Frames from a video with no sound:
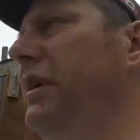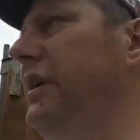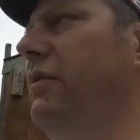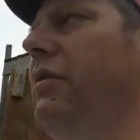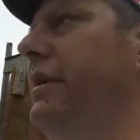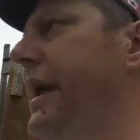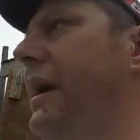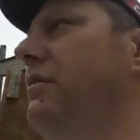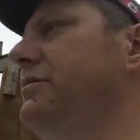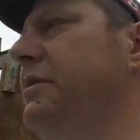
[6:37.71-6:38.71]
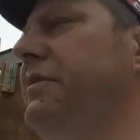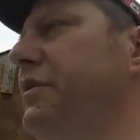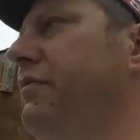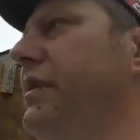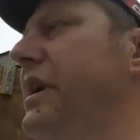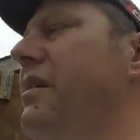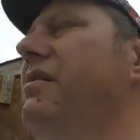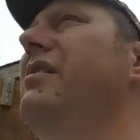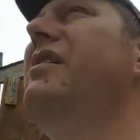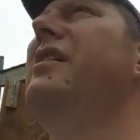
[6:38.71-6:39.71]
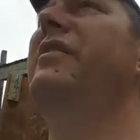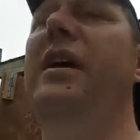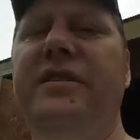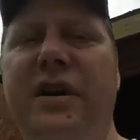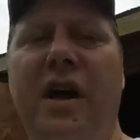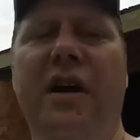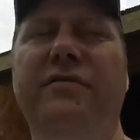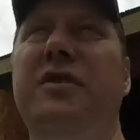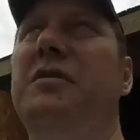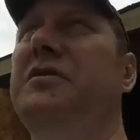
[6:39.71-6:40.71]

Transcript: cleat or a nail or something over here that I tie off to.